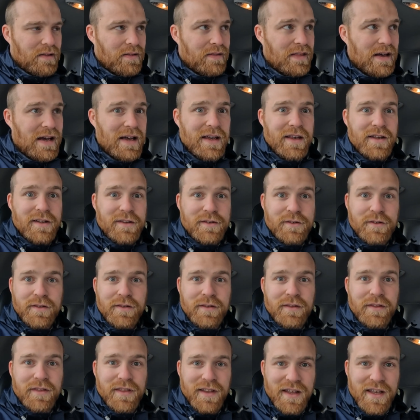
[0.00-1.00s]
That is
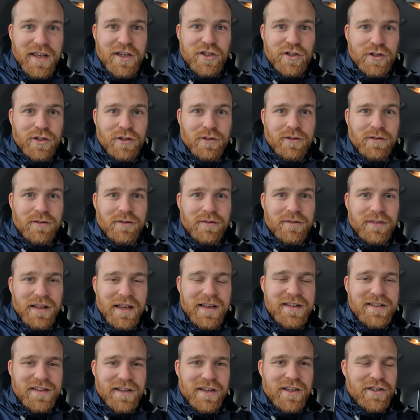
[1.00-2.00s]
the issue.
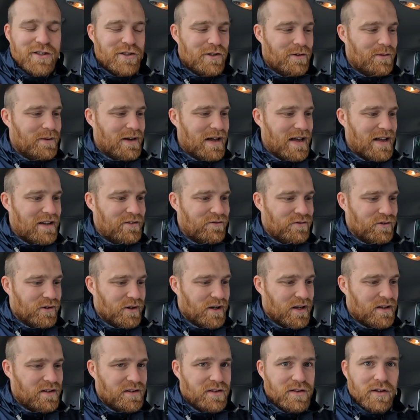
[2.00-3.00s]
That is the issue I had,
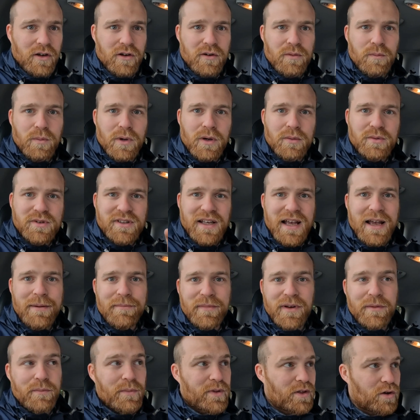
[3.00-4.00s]
right? So what was
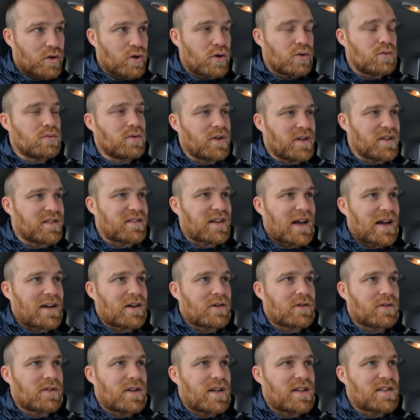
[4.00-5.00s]
happening with the coolant
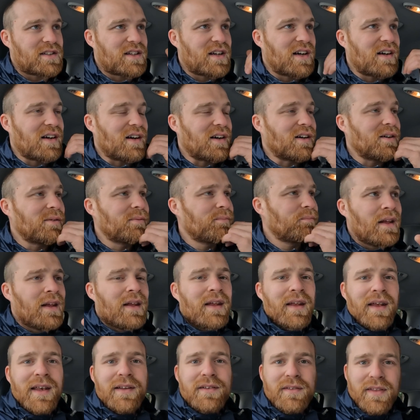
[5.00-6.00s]
tank on this car
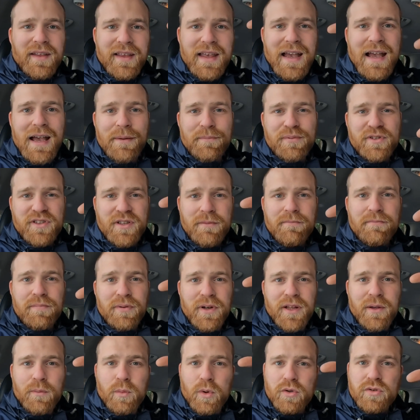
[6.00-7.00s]
is that the cap
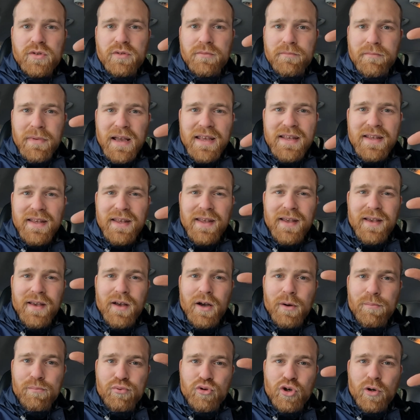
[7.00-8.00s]
simply wasn't
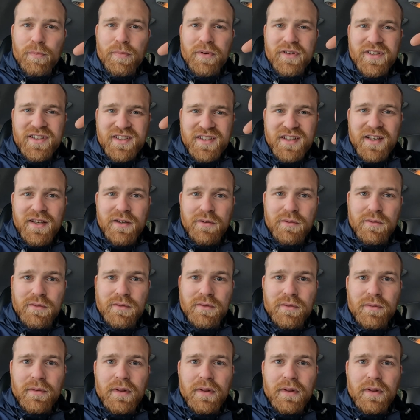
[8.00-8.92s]
making a proper seal.